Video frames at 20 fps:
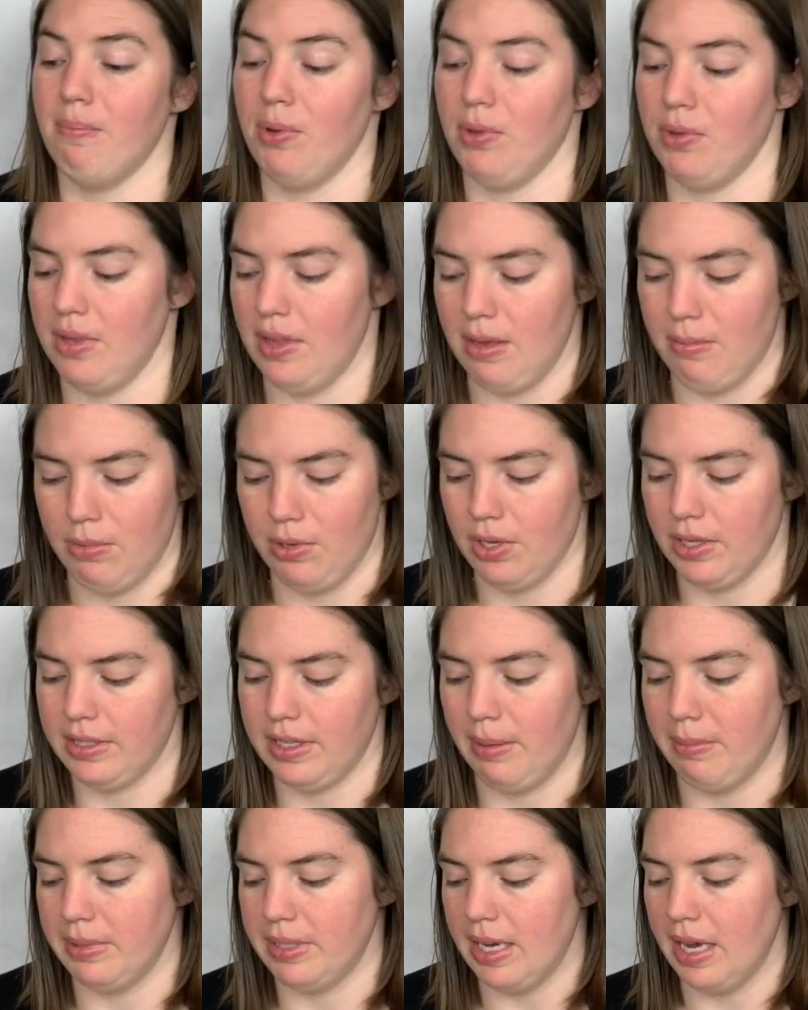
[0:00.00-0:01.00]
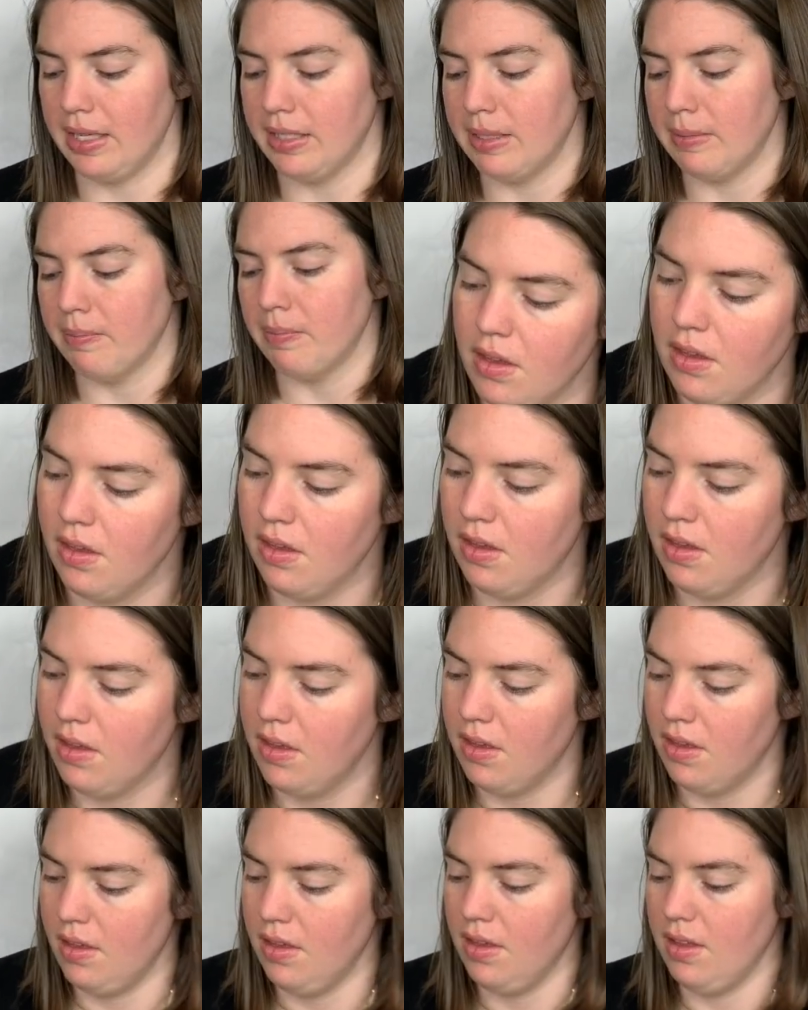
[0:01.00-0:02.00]
Both of them are the same size.
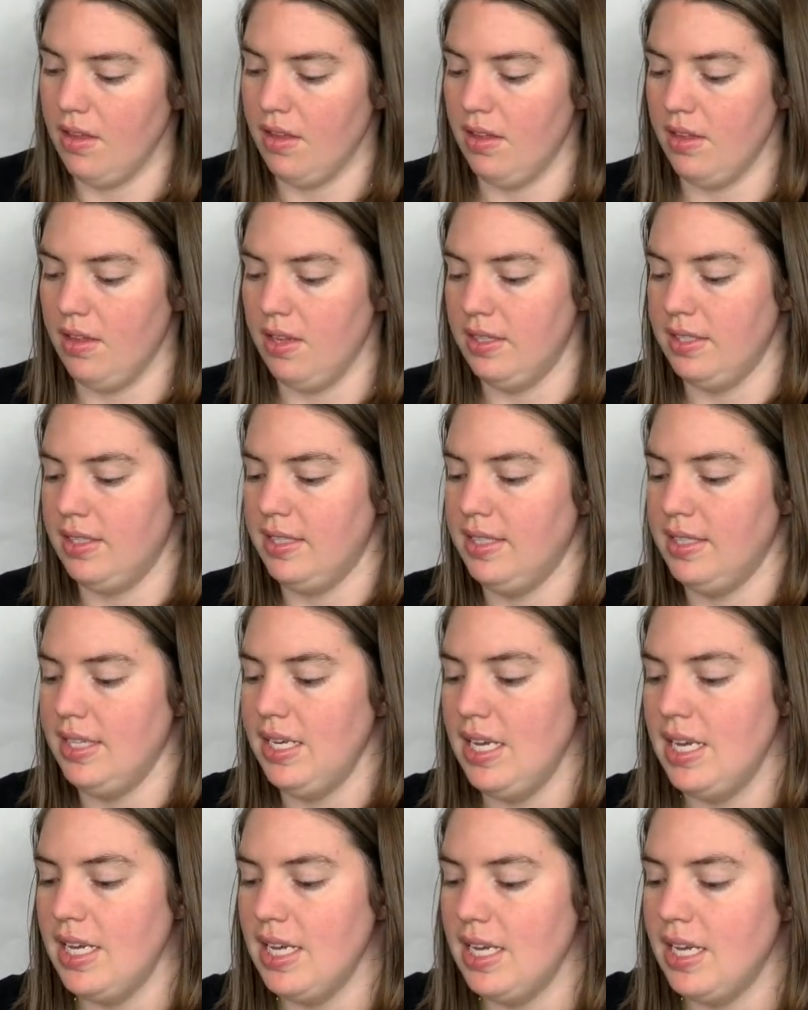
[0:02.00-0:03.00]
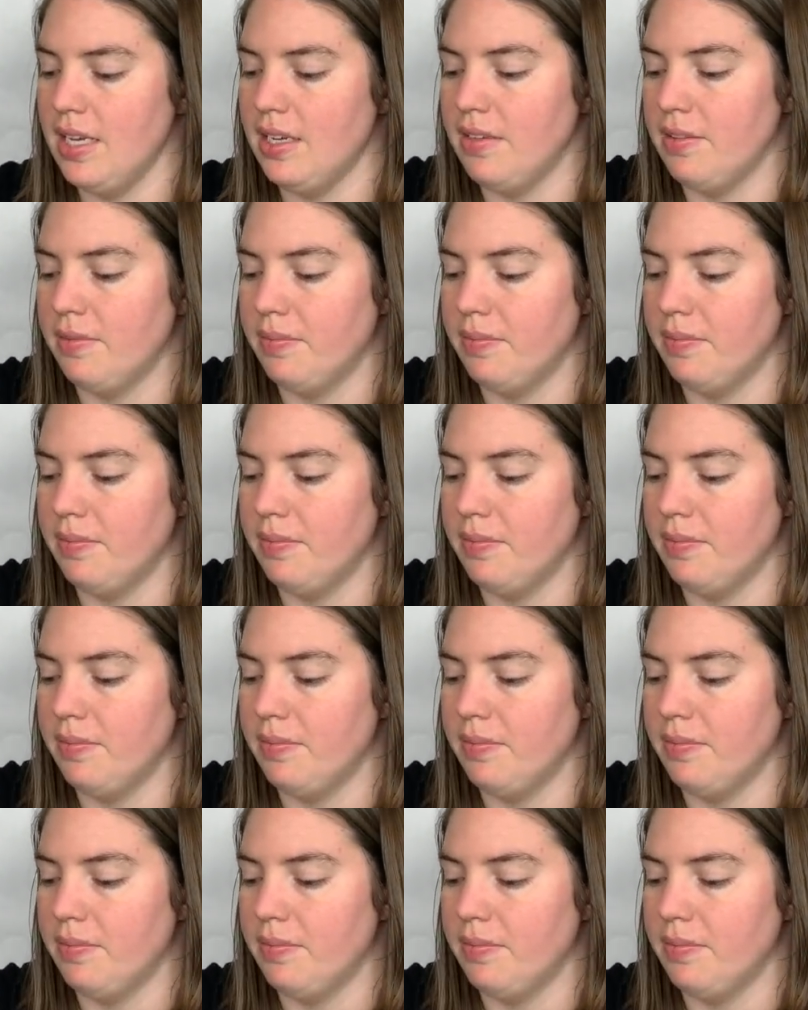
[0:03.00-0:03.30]
Let's see.